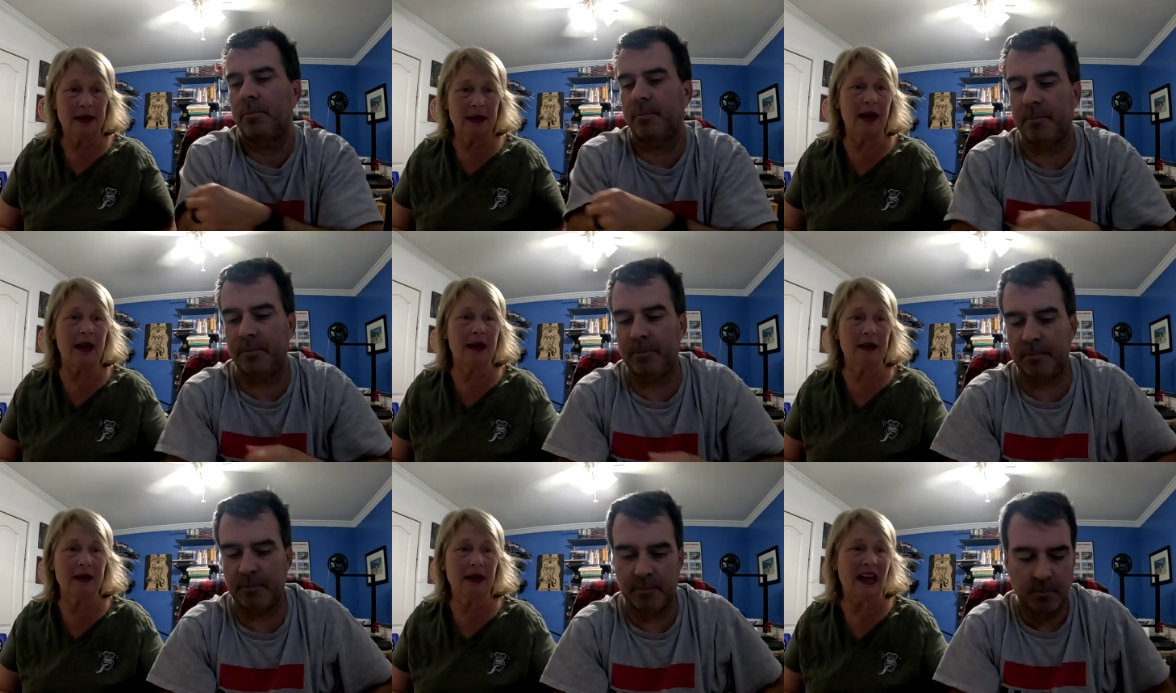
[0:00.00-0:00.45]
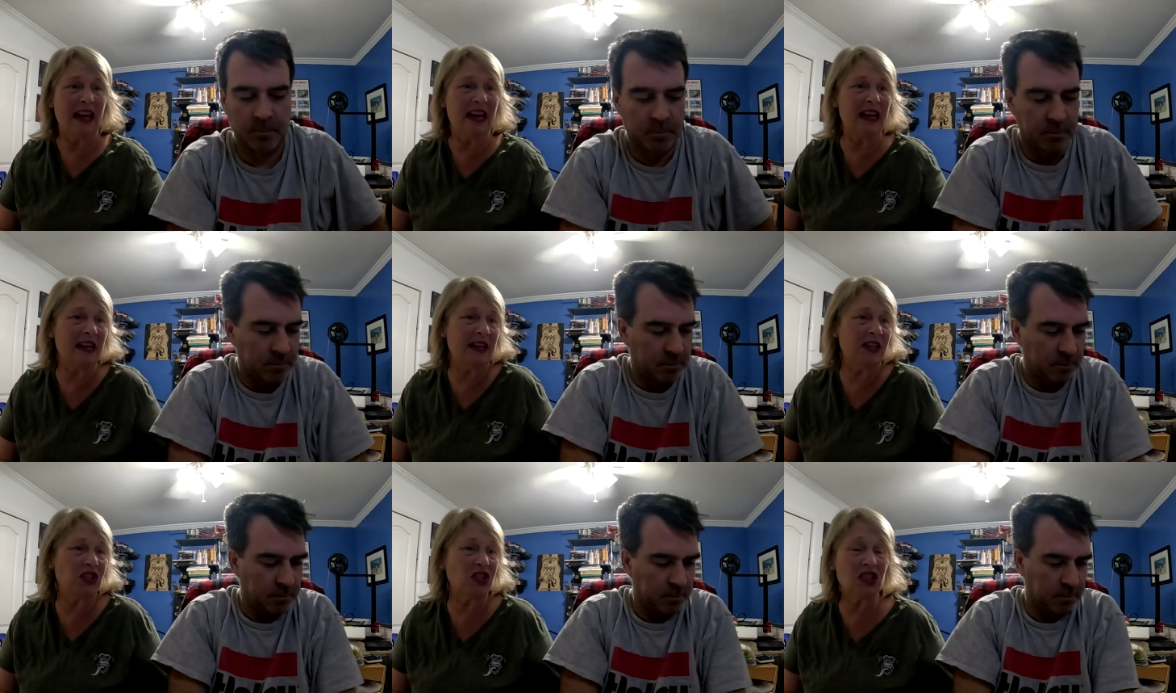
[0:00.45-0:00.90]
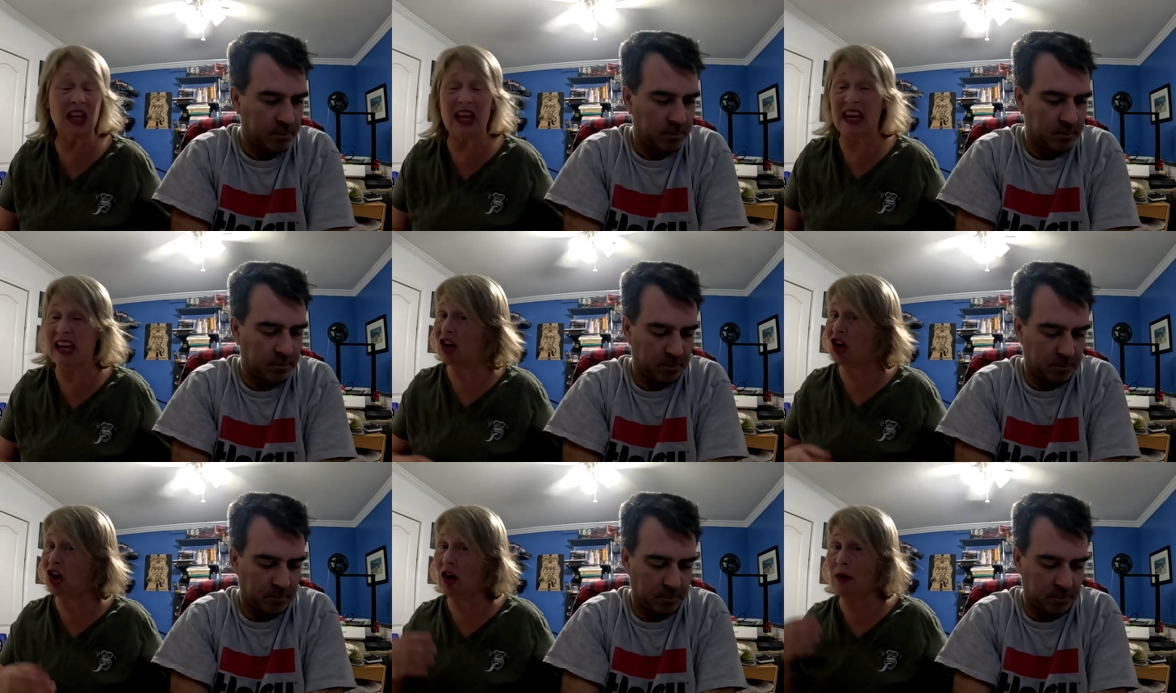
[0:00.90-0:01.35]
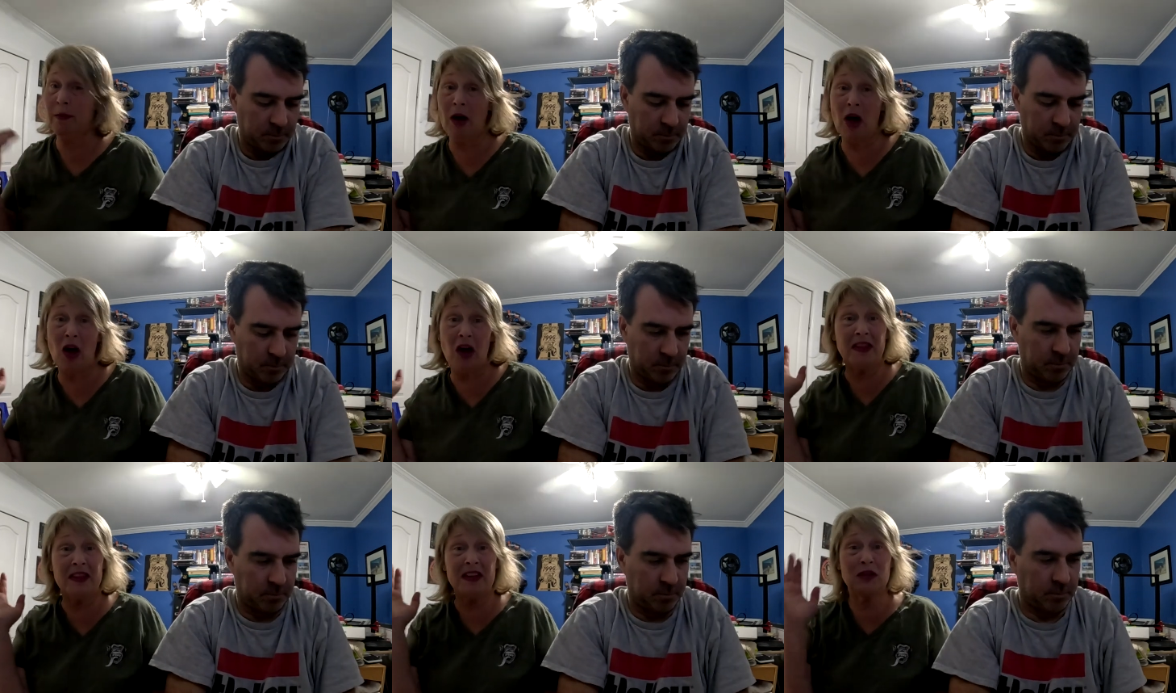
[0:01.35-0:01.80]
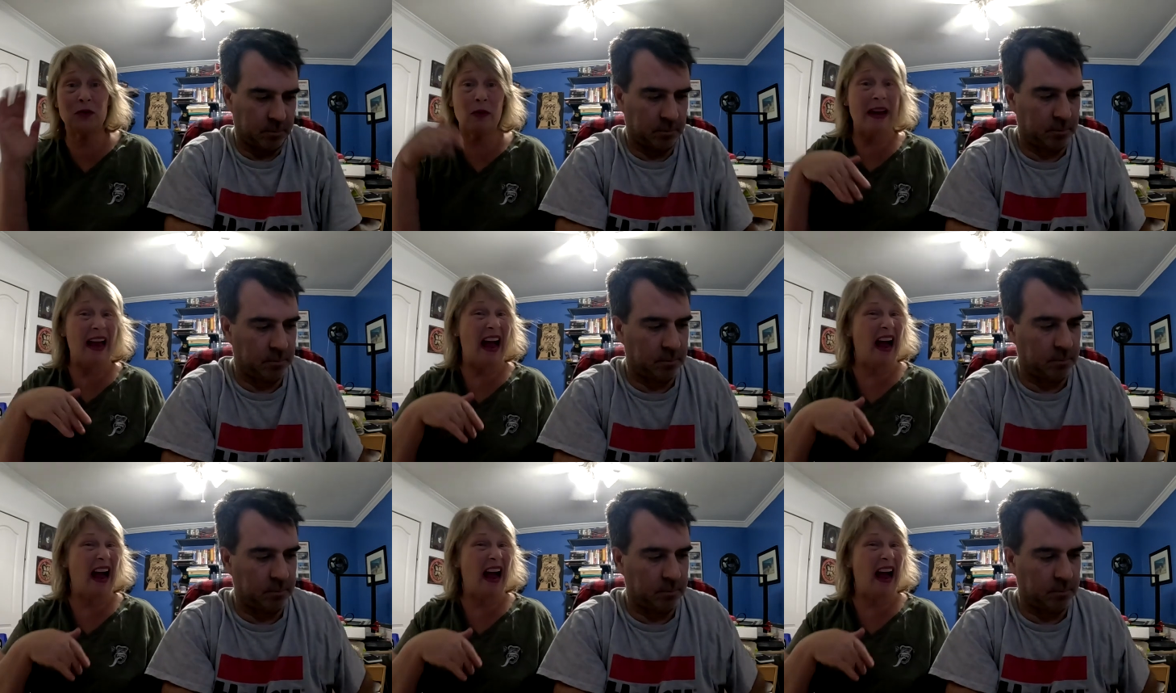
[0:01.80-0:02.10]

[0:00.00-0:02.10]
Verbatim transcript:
Speaker 1: Yeah. And he's just like, come on this way.